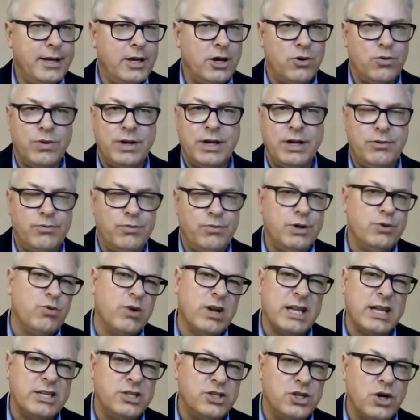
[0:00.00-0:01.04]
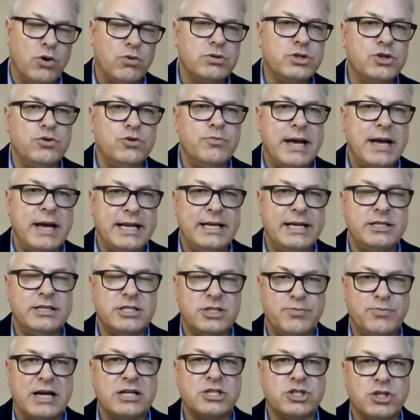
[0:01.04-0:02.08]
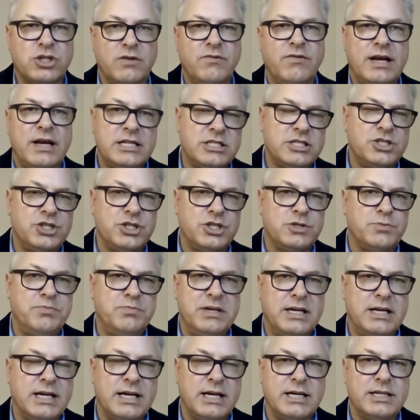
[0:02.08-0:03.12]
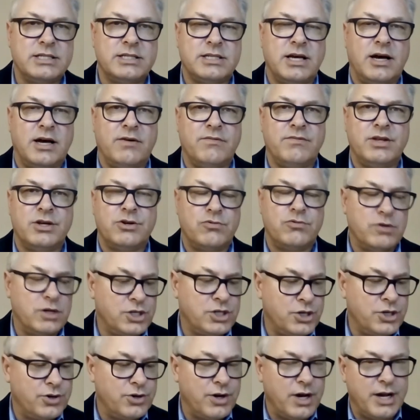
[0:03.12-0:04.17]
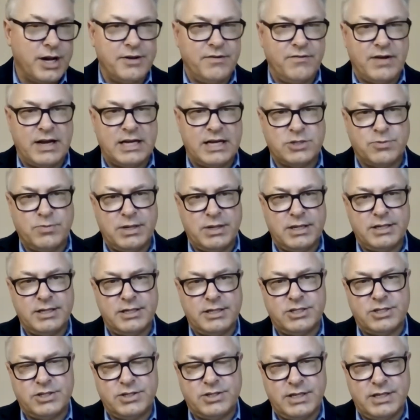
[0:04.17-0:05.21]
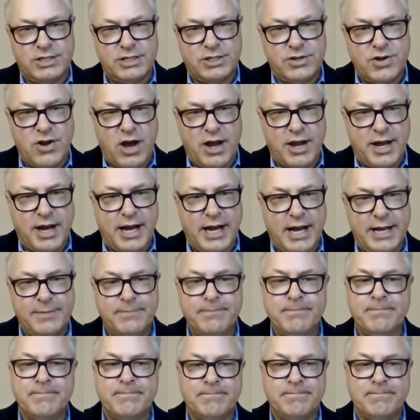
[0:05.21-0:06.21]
you know, we, we really don't do many special events just because of the return on investment is, is not high.